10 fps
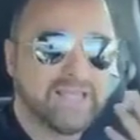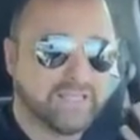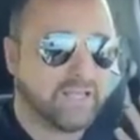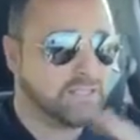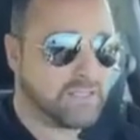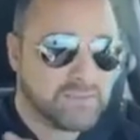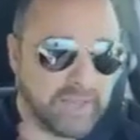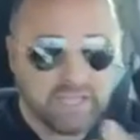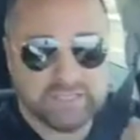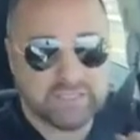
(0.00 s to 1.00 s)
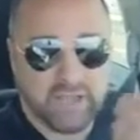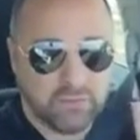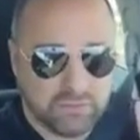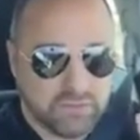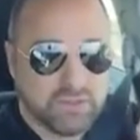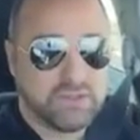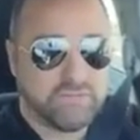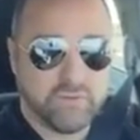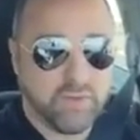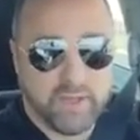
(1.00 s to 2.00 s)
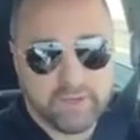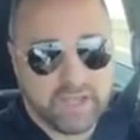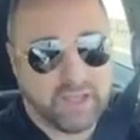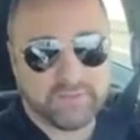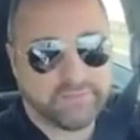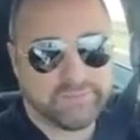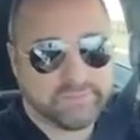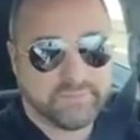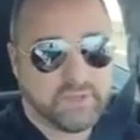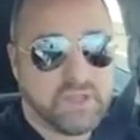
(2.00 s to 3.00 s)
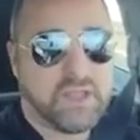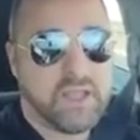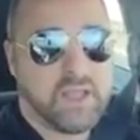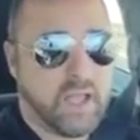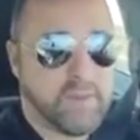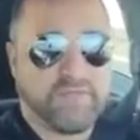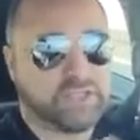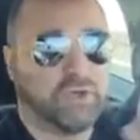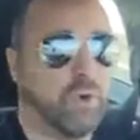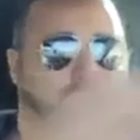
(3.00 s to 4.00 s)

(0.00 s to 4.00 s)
what's his name say? Unmarketing on Twitter wrote, that's like adding a